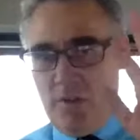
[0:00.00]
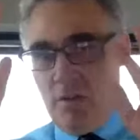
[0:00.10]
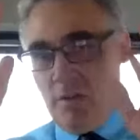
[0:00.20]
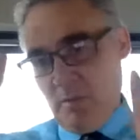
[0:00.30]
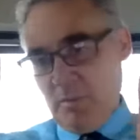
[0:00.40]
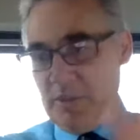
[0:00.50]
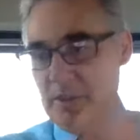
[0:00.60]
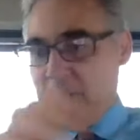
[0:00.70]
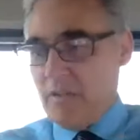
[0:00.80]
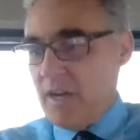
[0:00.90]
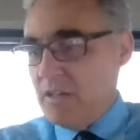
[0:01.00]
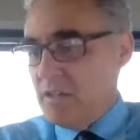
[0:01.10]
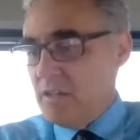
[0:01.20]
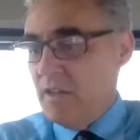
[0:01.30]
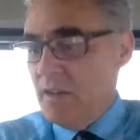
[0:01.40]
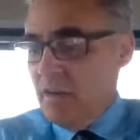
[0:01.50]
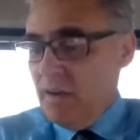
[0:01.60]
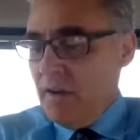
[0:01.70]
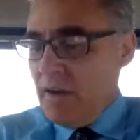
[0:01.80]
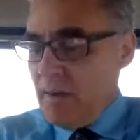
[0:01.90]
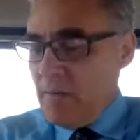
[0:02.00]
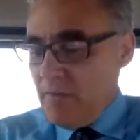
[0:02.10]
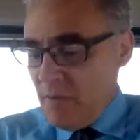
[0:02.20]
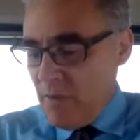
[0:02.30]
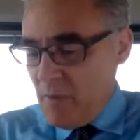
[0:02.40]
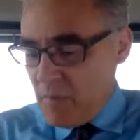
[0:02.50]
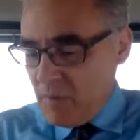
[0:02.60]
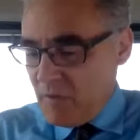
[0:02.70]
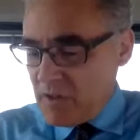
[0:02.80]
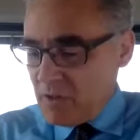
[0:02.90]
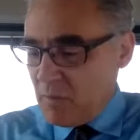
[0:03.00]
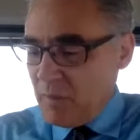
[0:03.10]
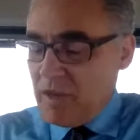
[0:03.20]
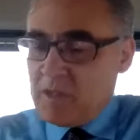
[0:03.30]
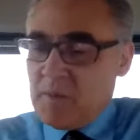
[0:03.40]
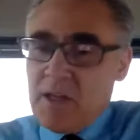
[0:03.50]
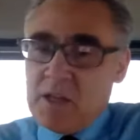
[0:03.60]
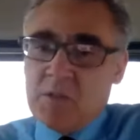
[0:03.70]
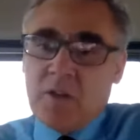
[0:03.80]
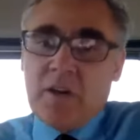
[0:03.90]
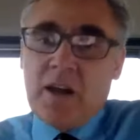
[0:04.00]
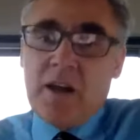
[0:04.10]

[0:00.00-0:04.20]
completely crazy. From the more professional project management crowd,